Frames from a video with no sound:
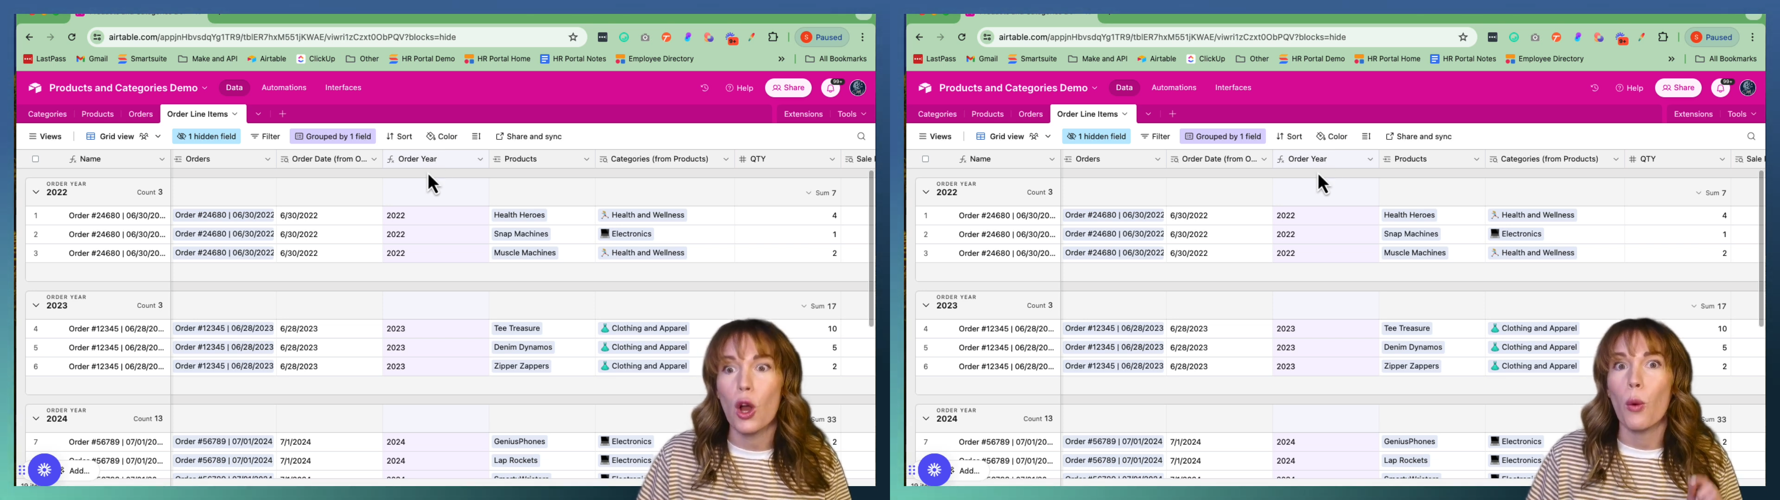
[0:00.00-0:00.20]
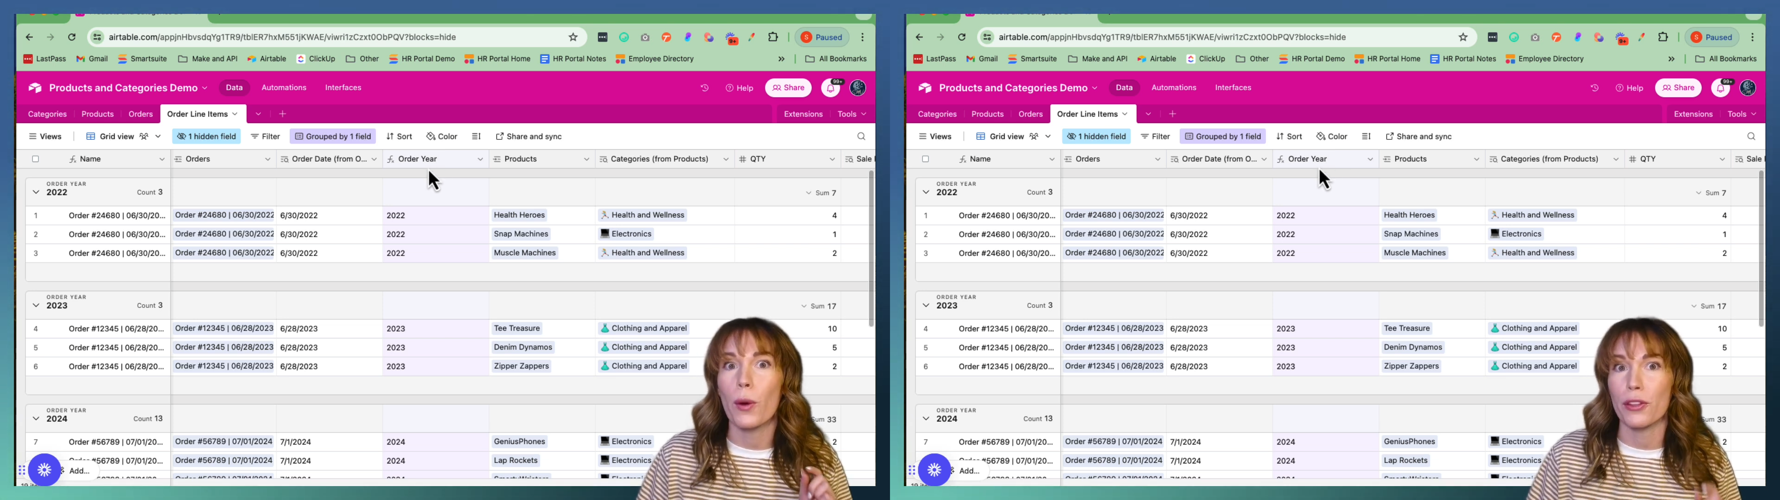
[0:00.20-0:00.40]

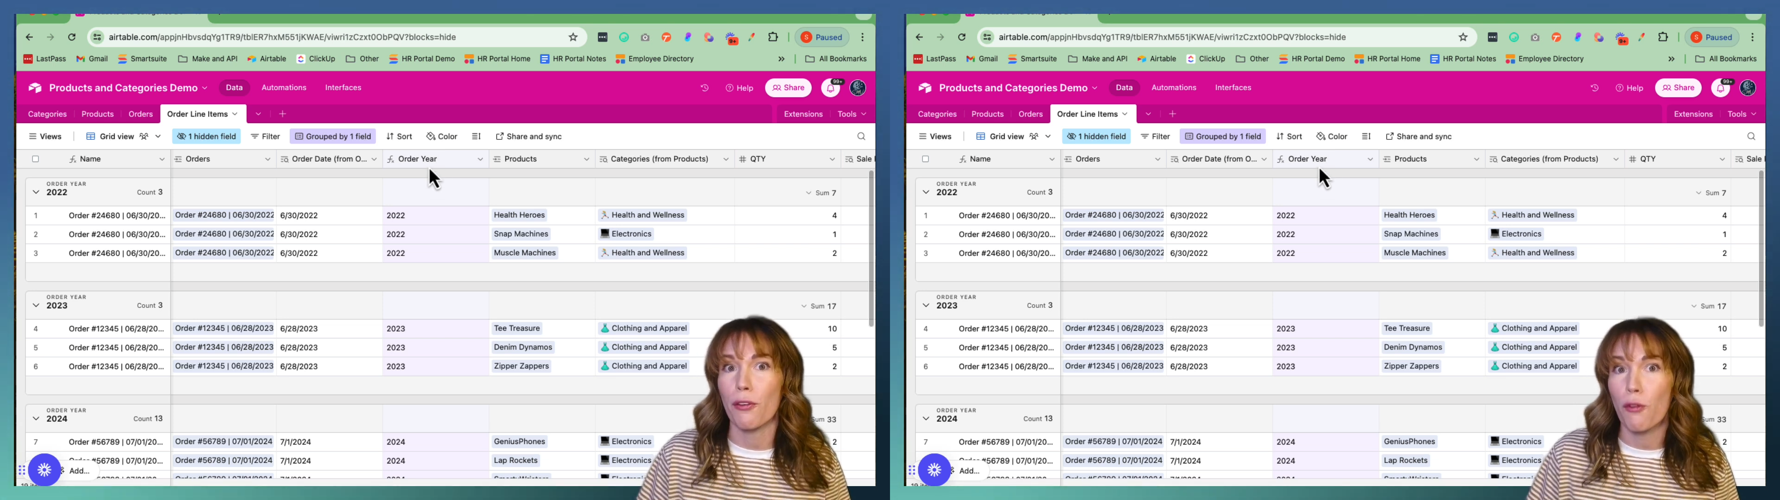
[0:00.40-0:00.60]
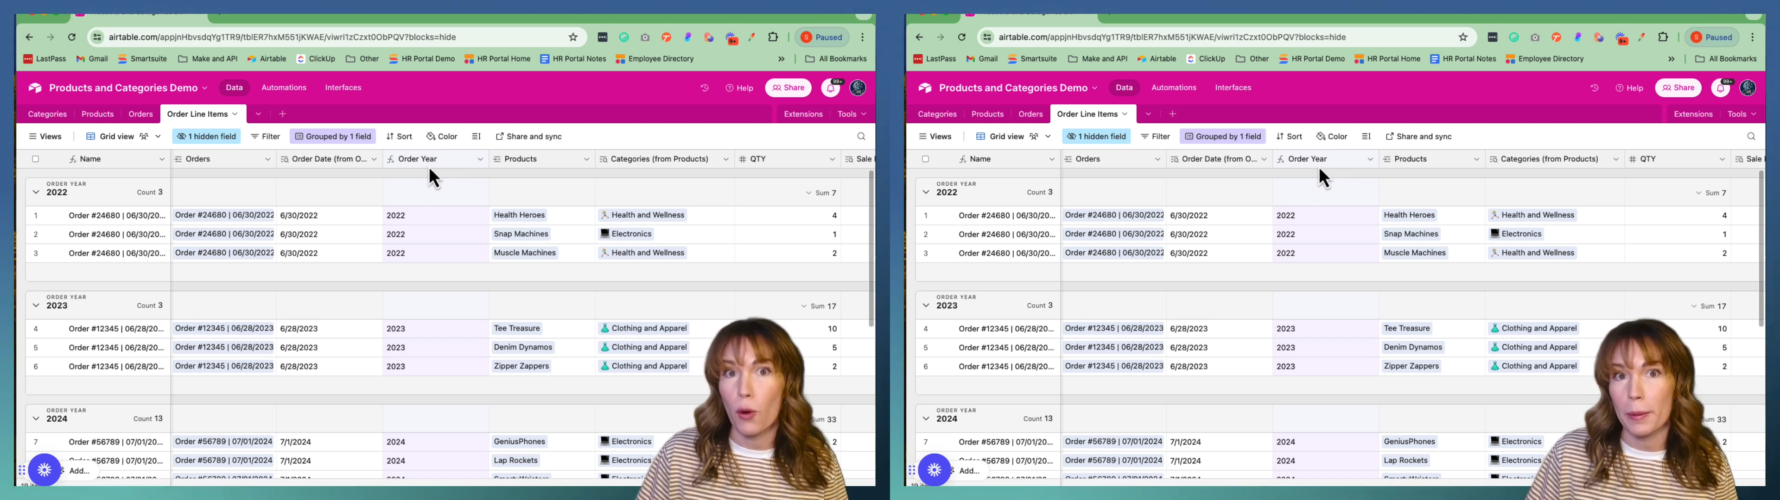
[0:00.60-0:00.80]
with a
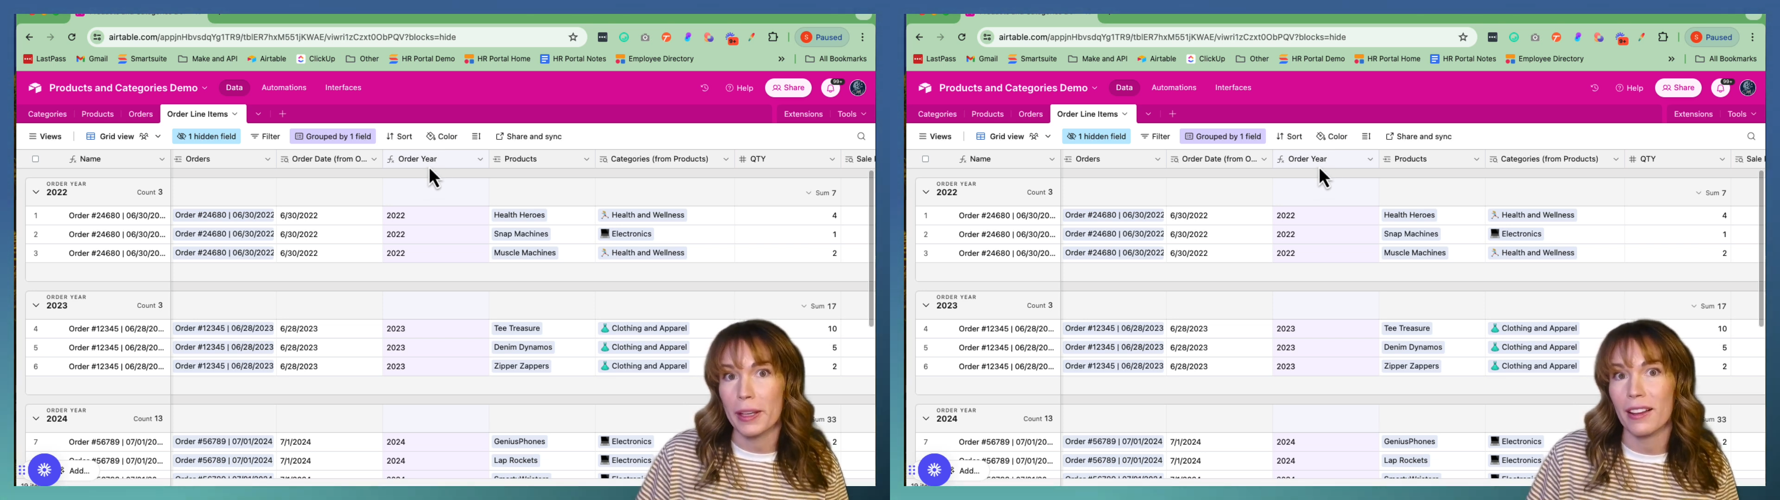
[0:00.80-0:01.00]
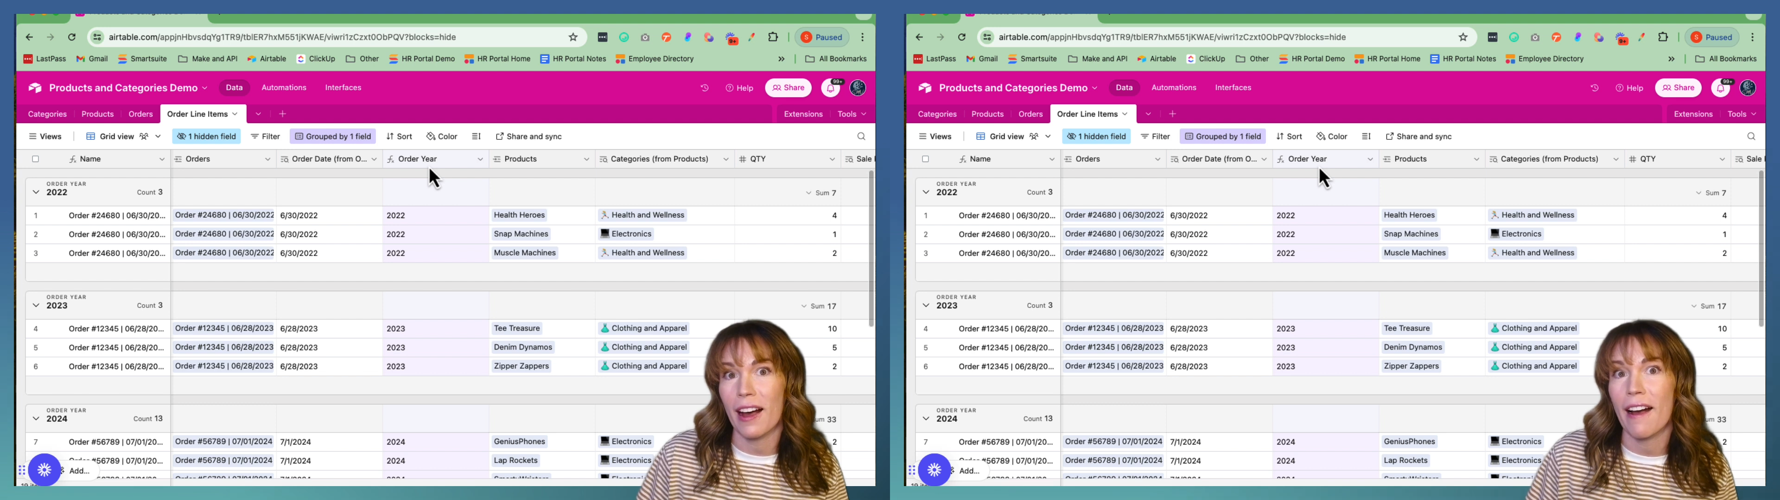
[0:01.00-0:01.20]

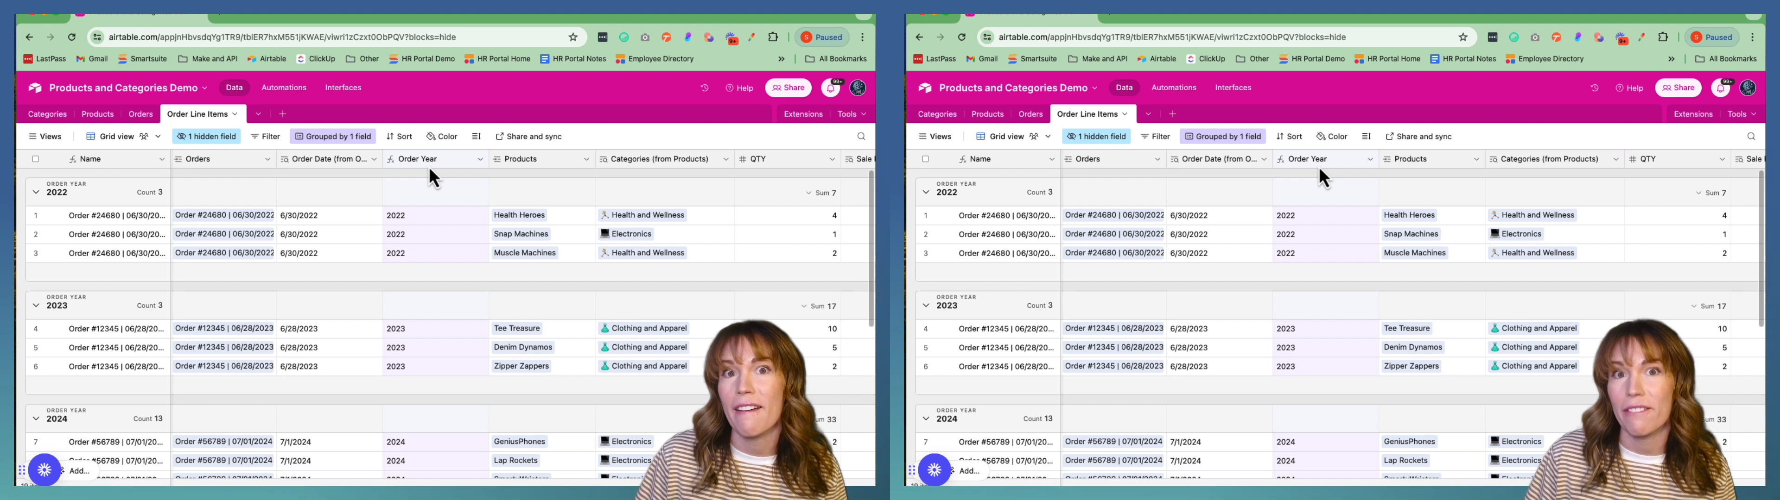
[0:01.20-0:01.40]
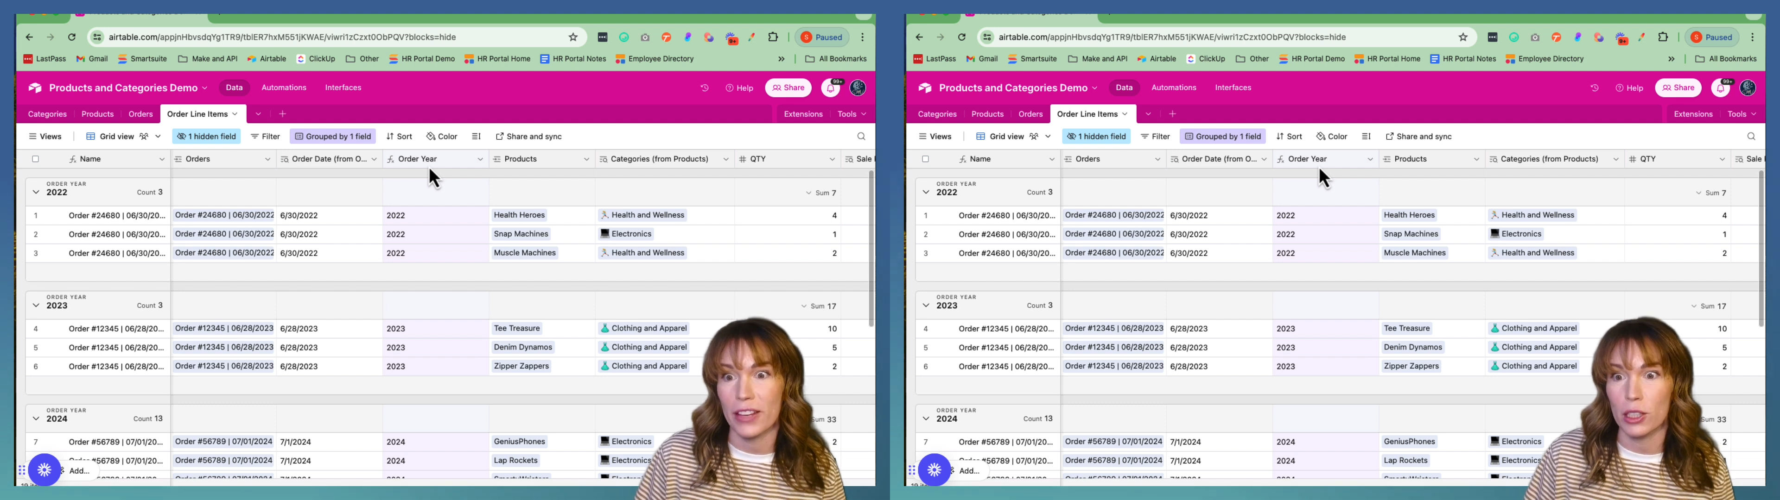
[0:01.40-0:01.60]
formula
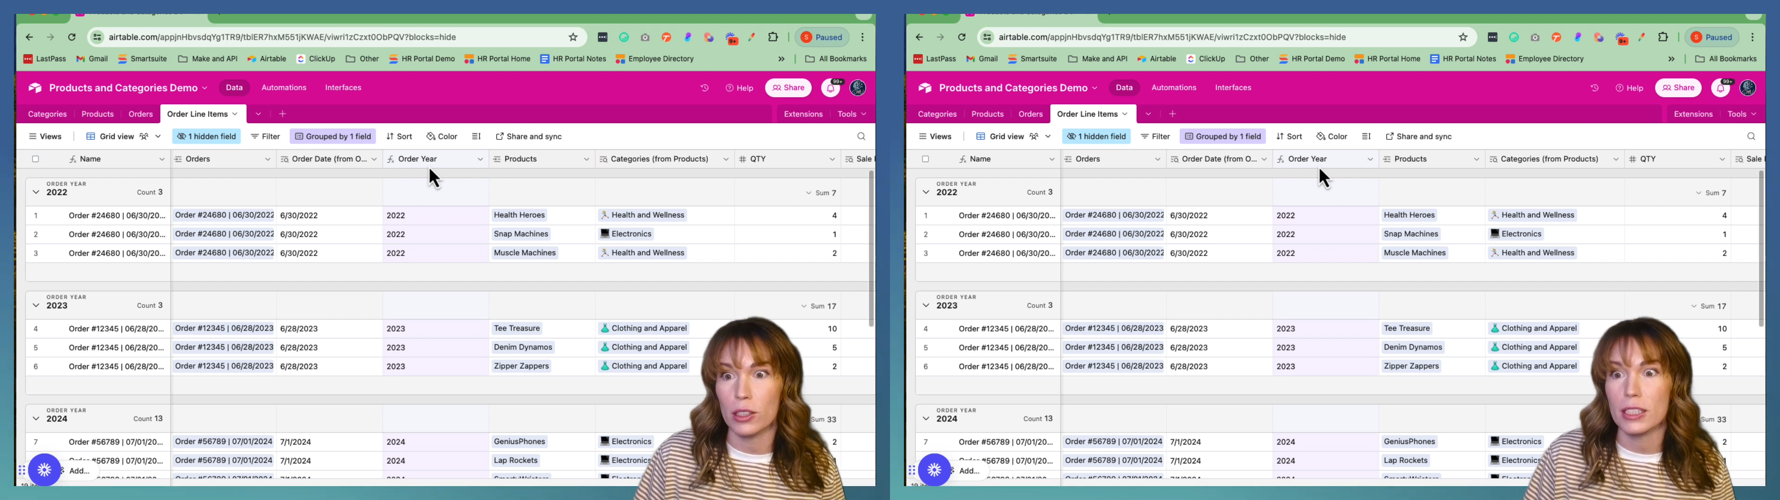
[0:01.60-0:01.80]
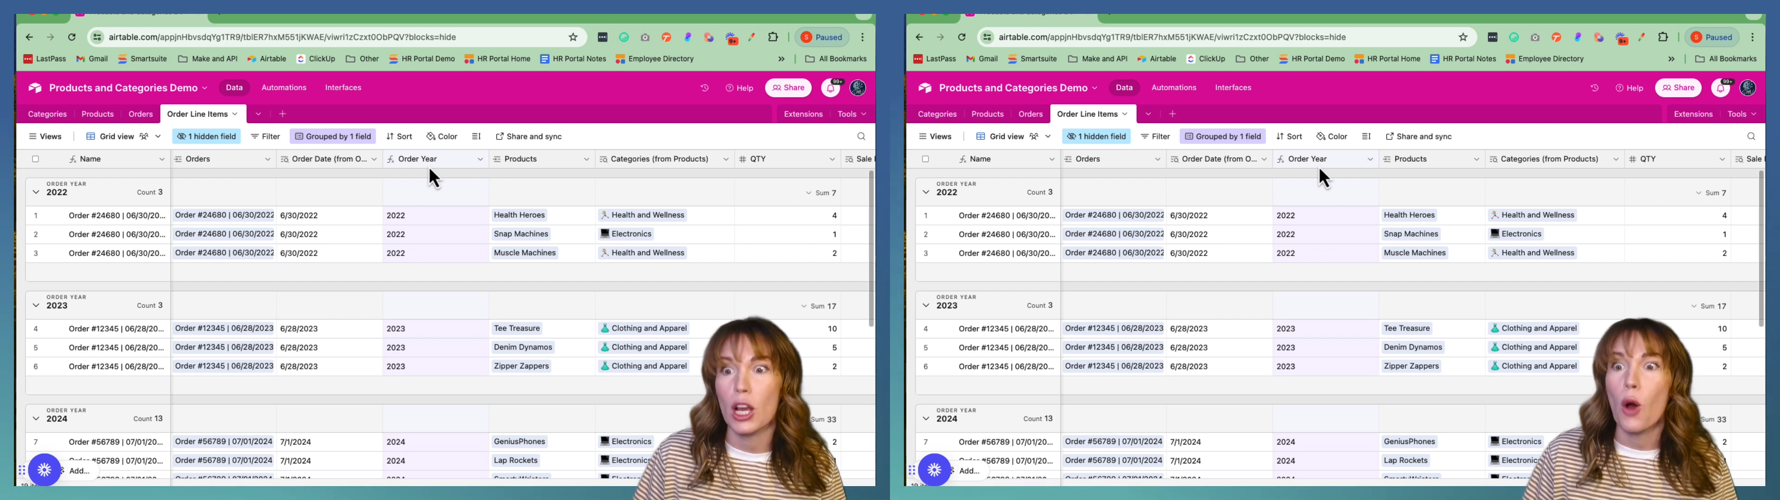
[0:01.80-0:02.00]
field.